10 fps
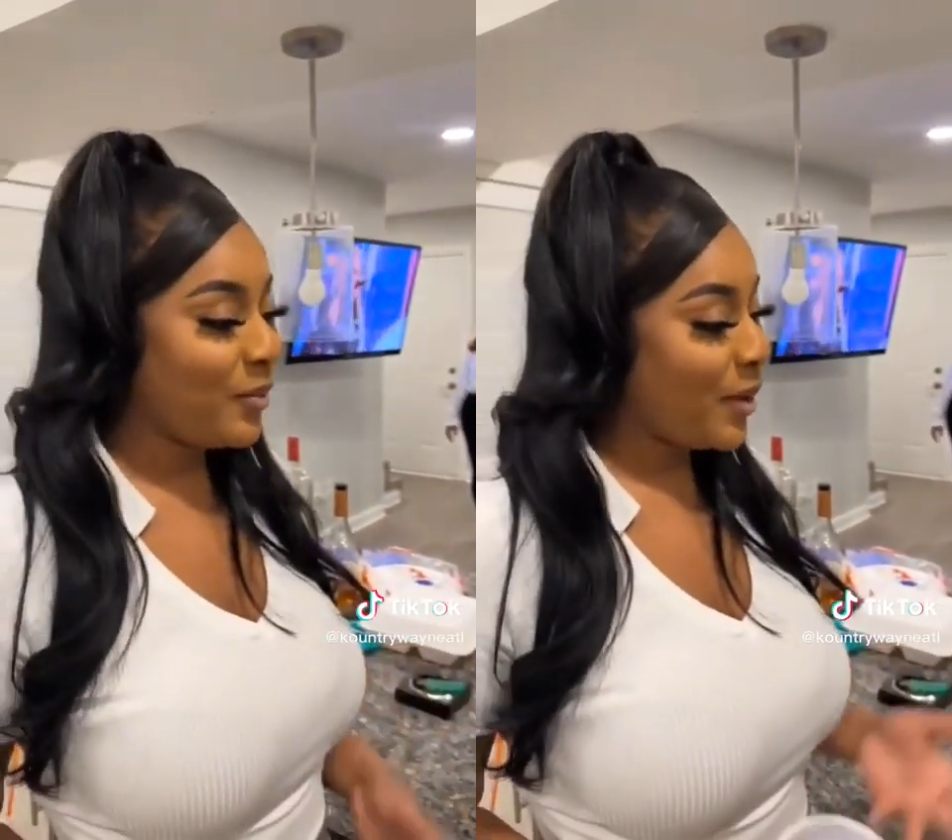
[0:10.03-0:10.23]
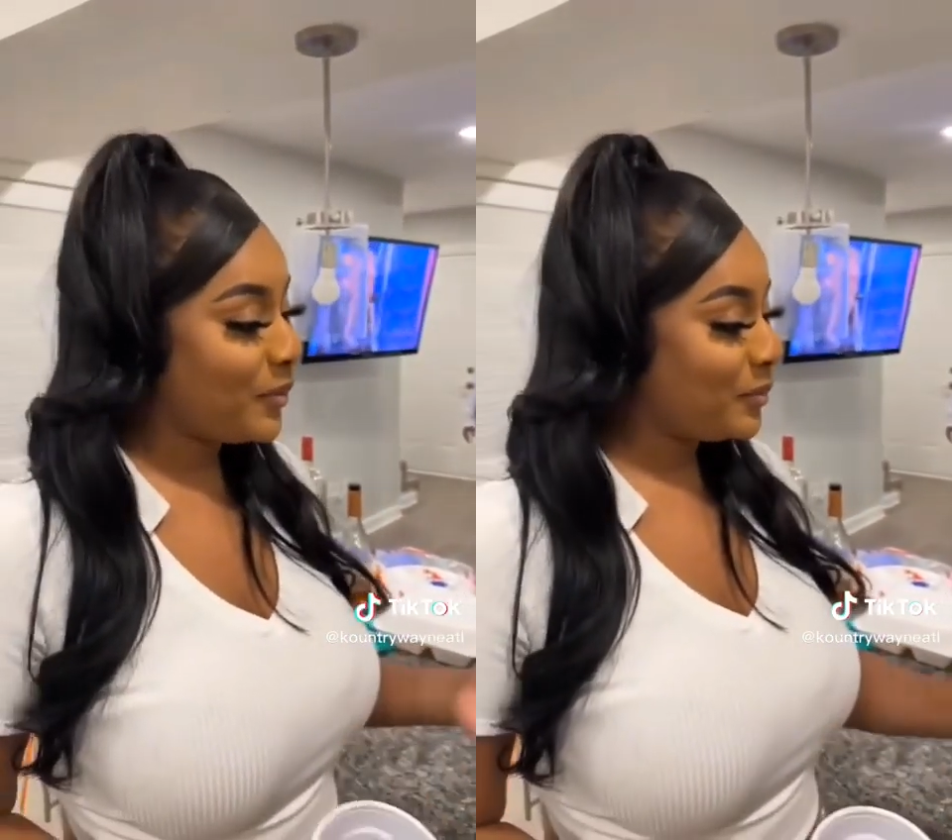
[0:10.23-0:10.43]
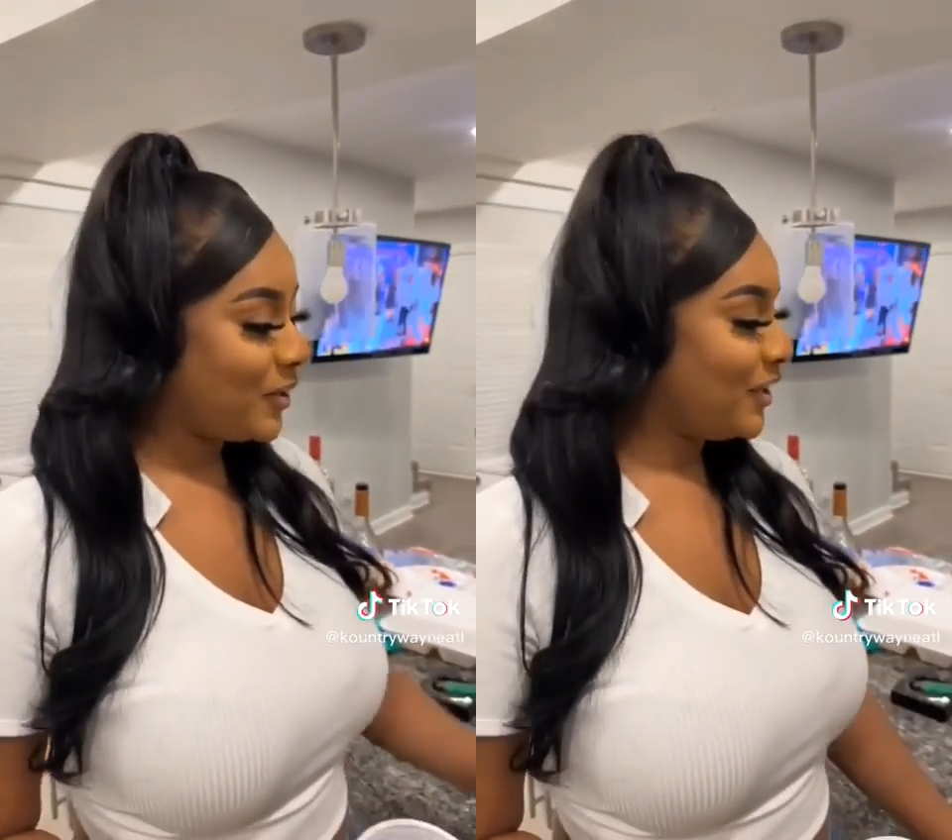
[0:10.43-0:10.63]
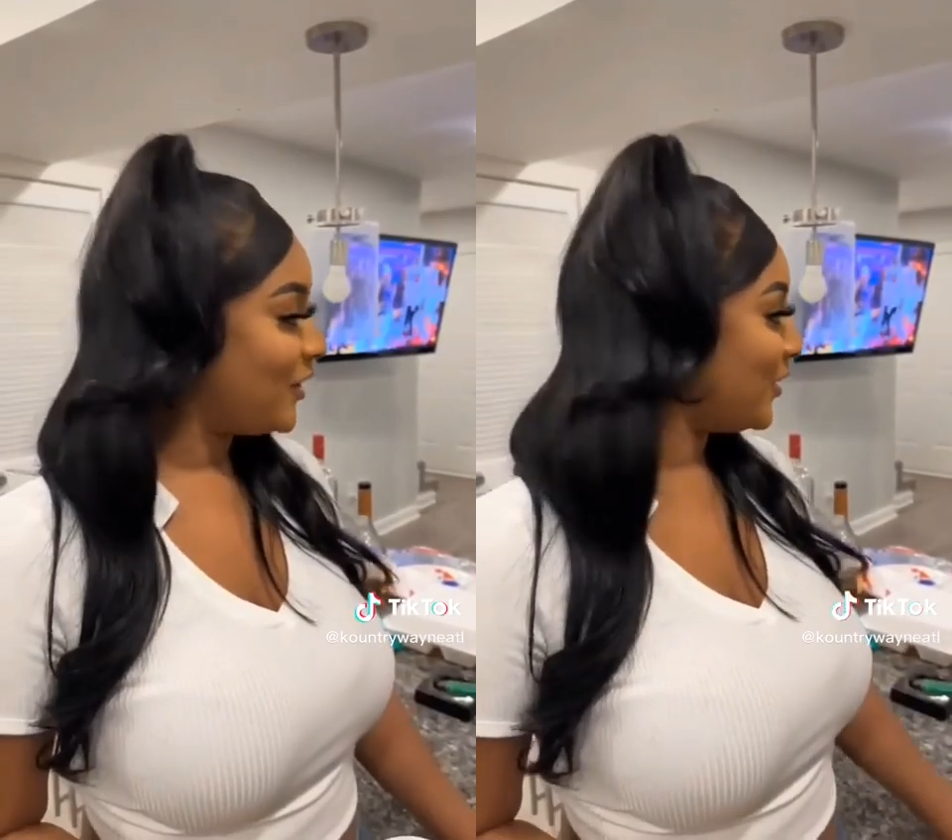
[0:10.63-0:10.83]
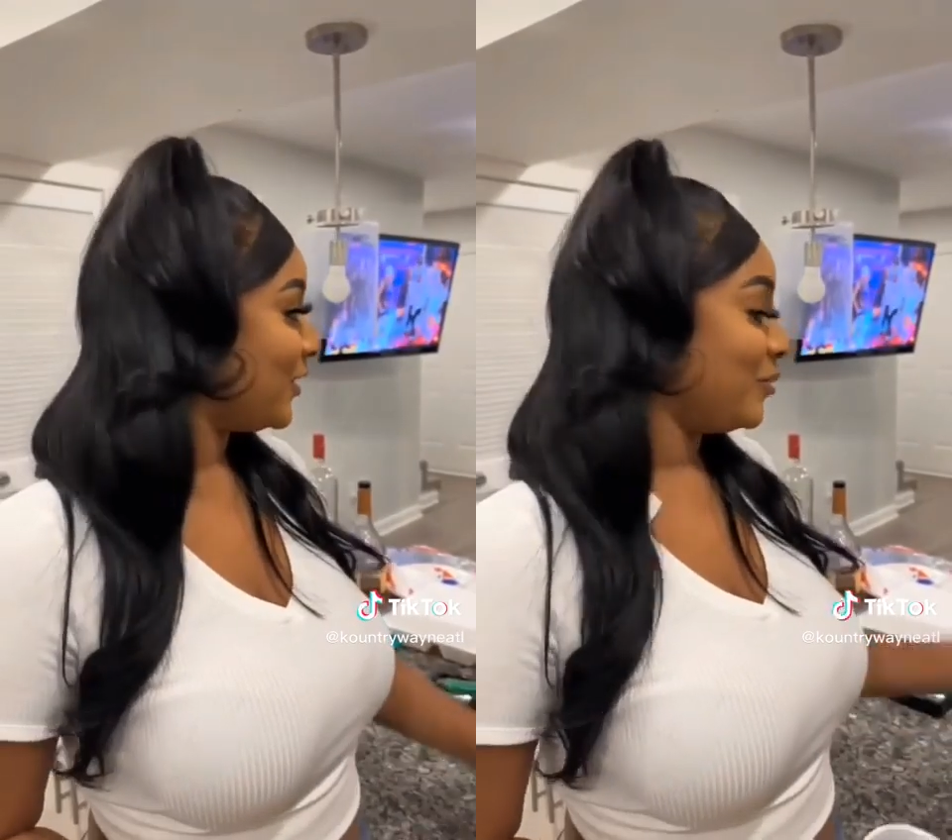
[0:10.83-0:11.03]
I'm happy to be
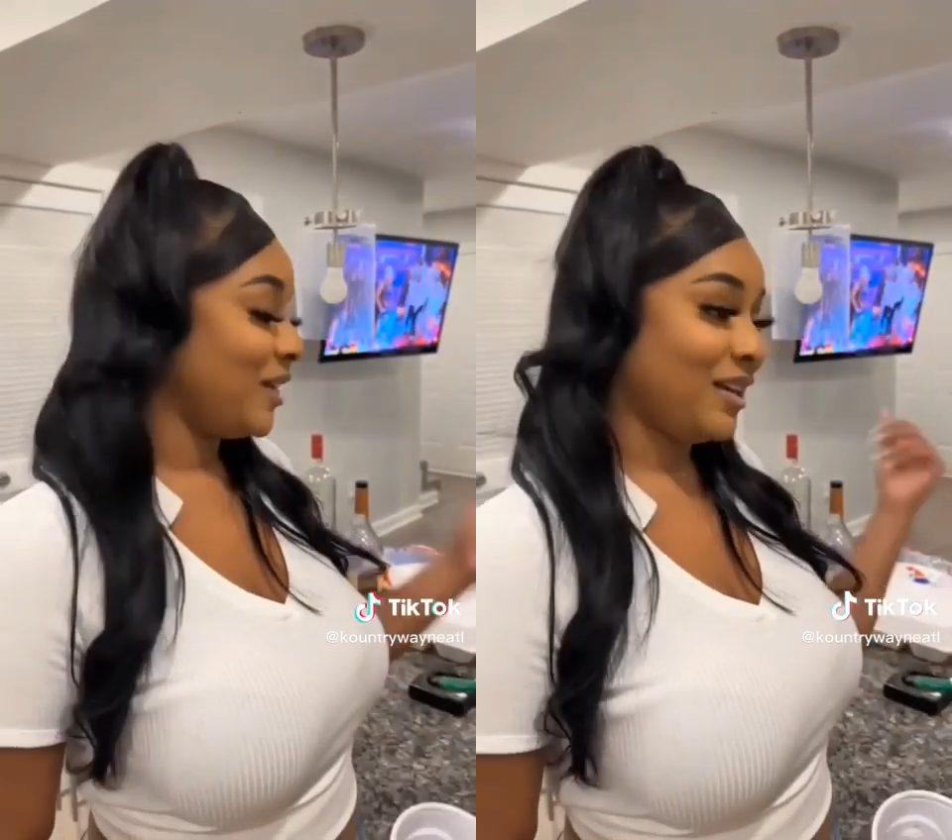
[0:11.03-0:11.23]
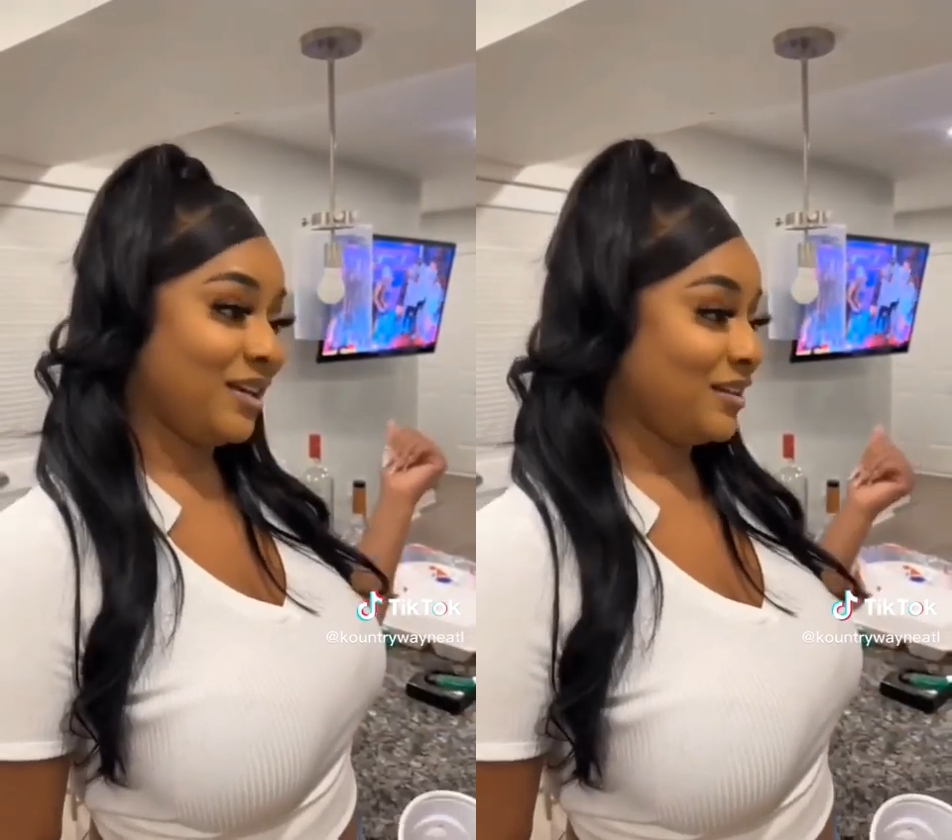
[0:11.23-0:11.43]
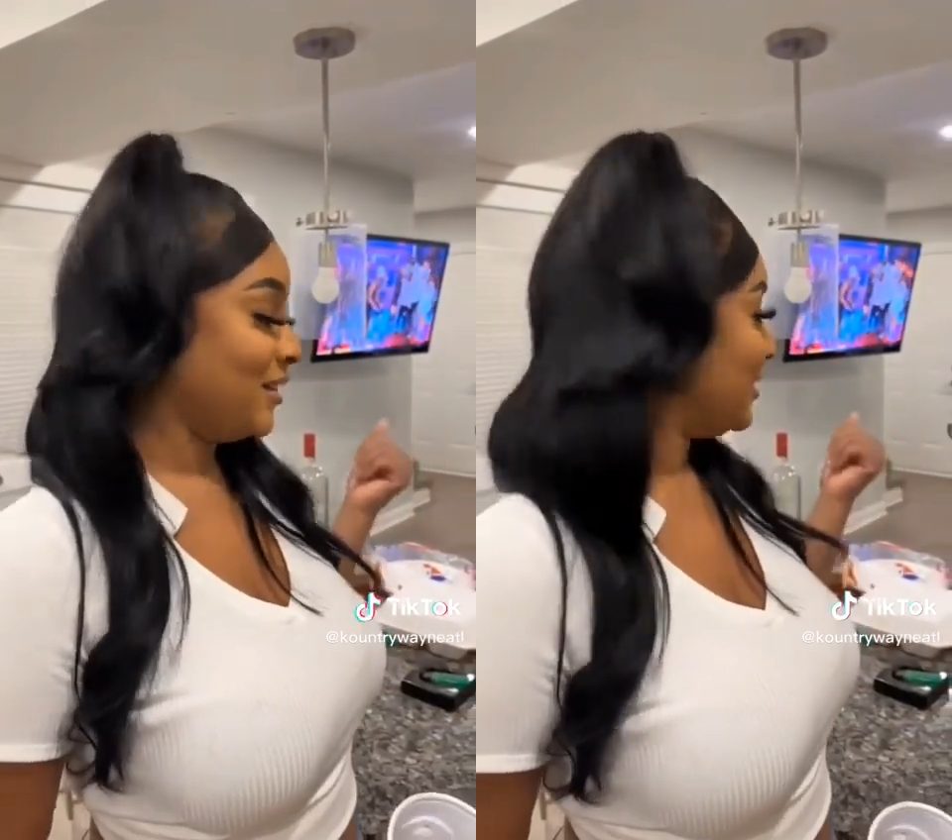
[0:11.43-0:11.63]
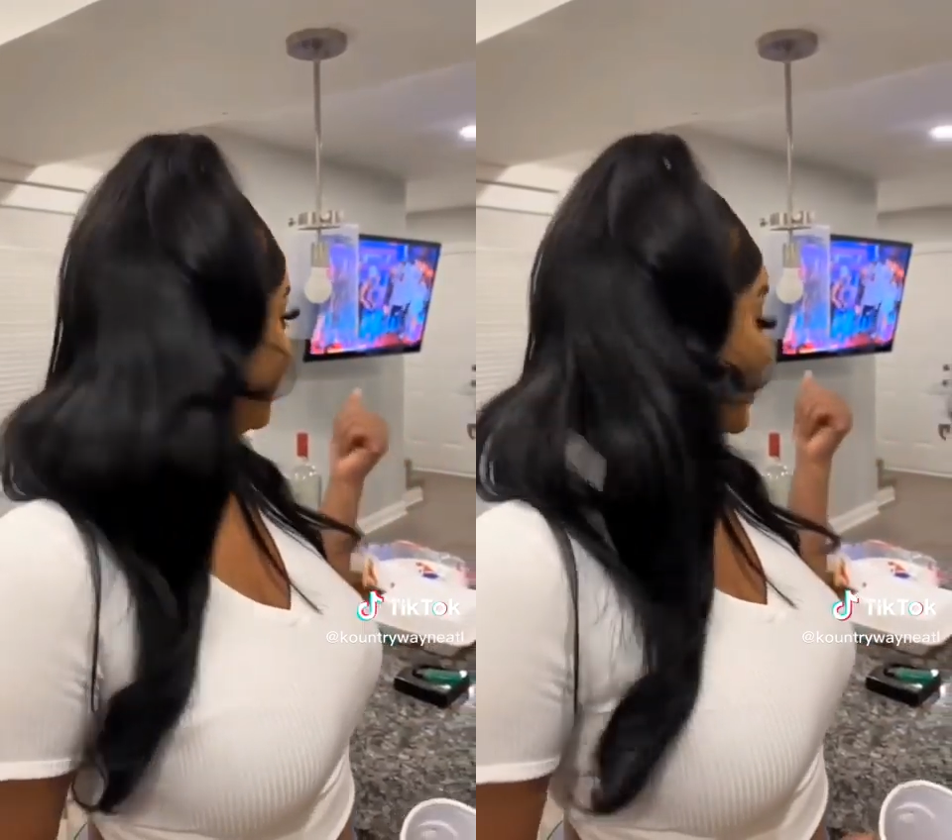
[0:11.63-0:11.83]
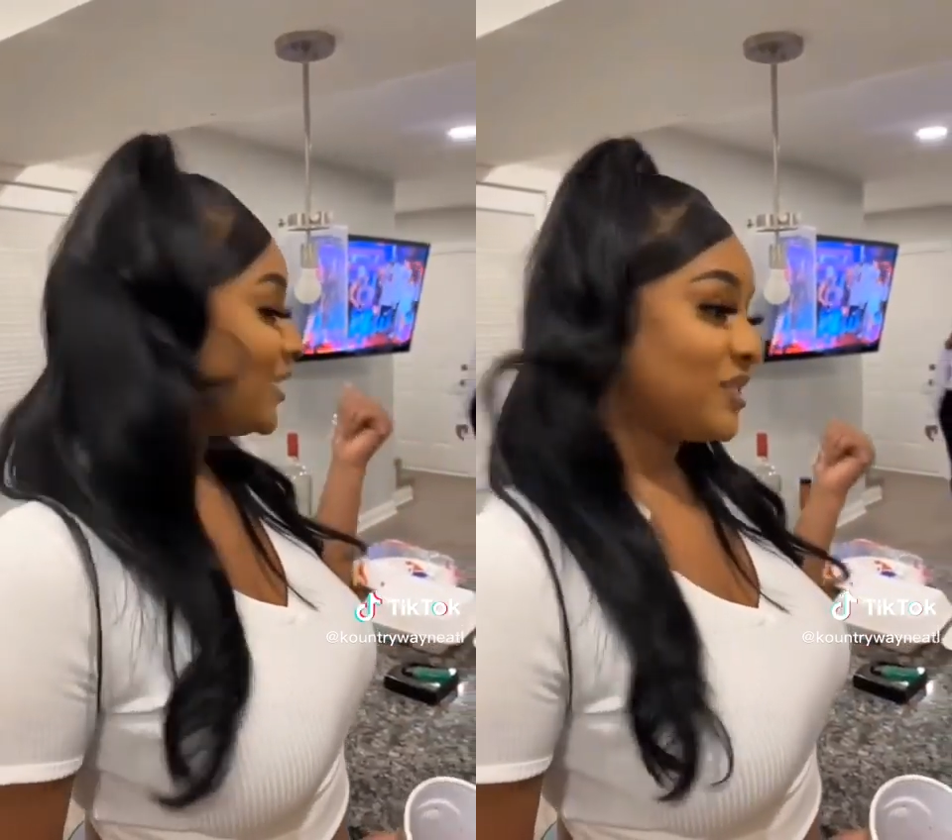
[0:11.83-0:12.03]
here. I mean,
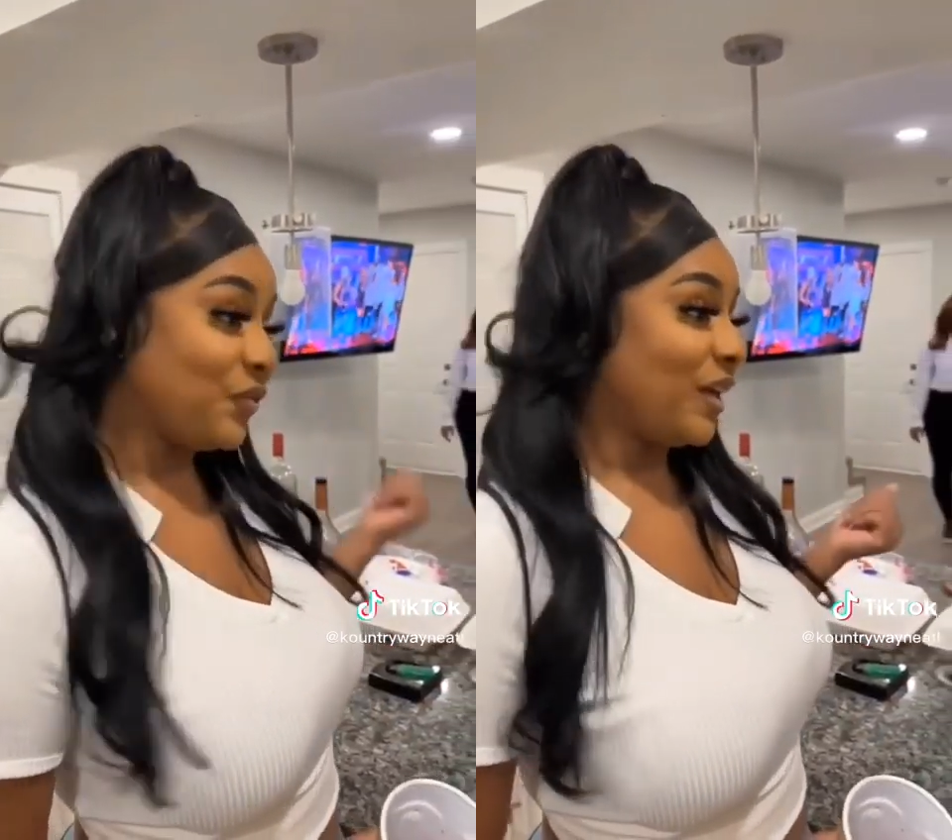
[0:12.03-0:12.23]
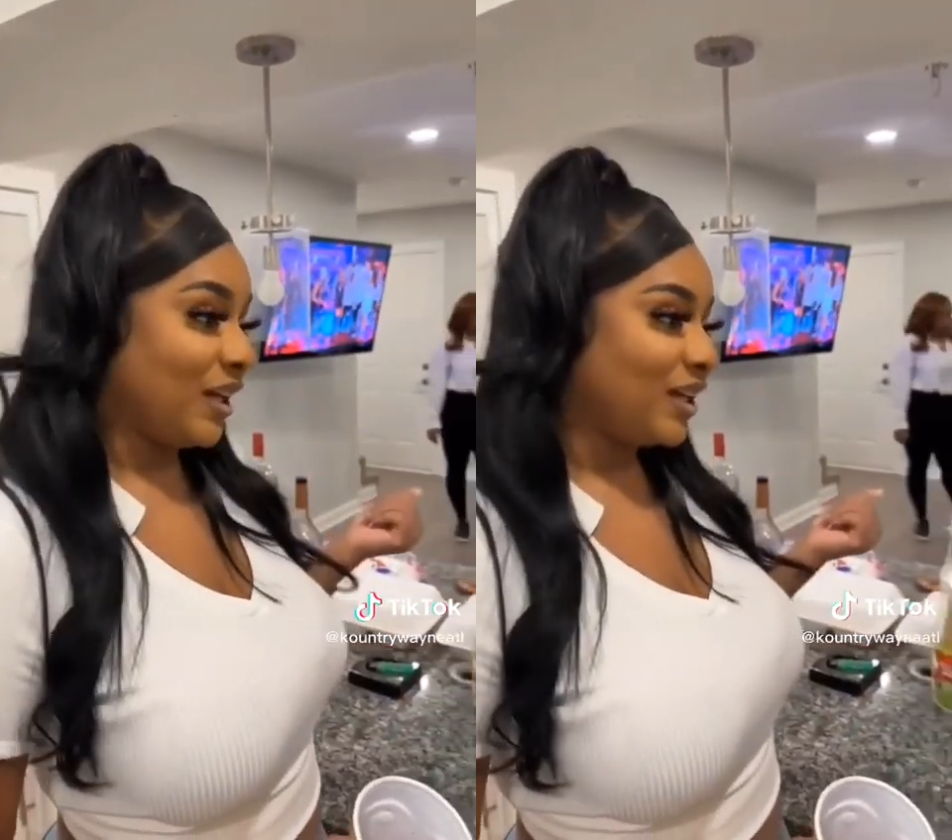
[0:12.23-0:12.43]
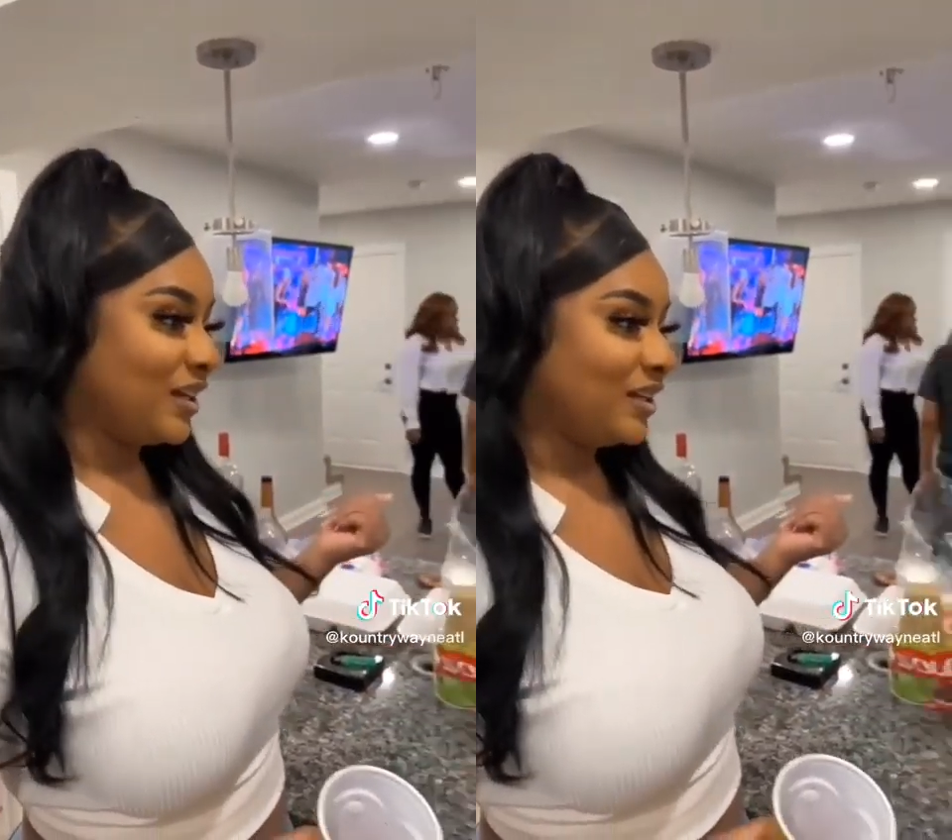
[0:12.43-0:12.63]
it's funny.